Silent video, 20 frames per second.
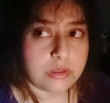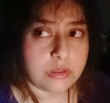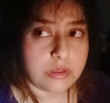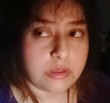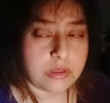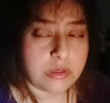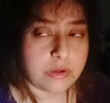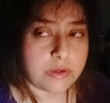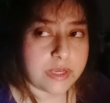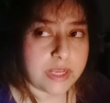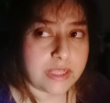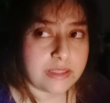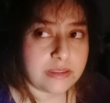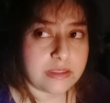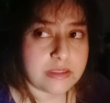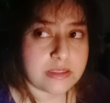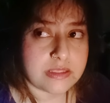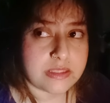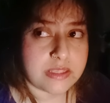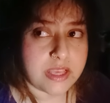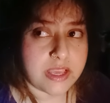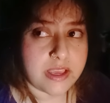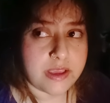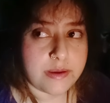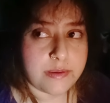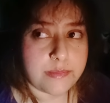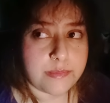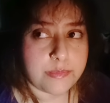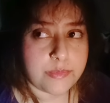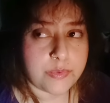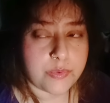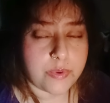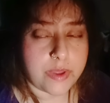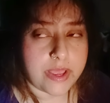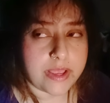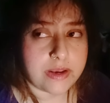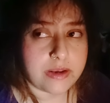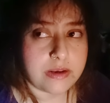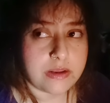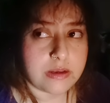look at the same
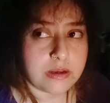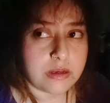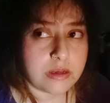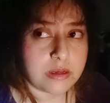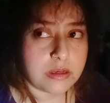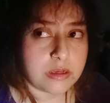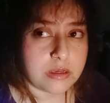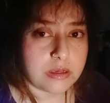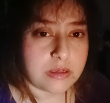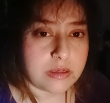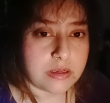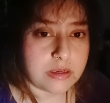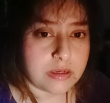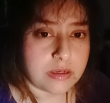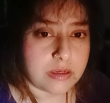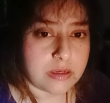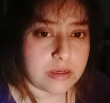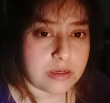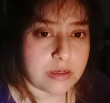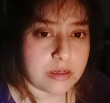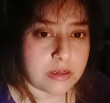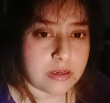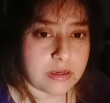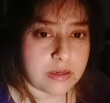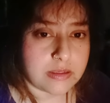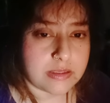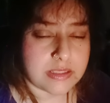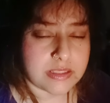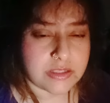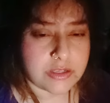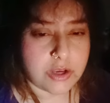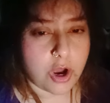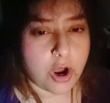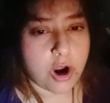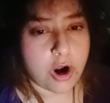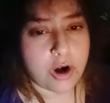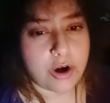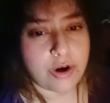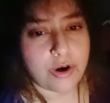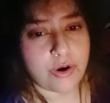red
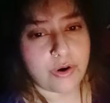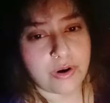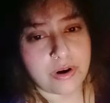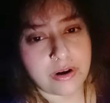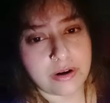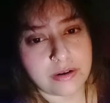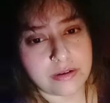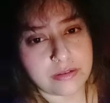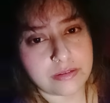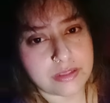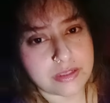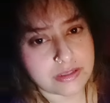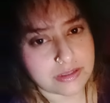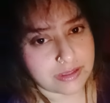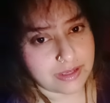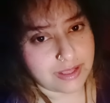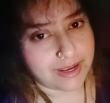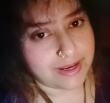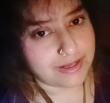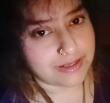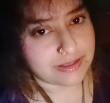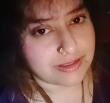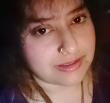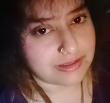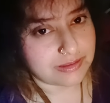star or this light.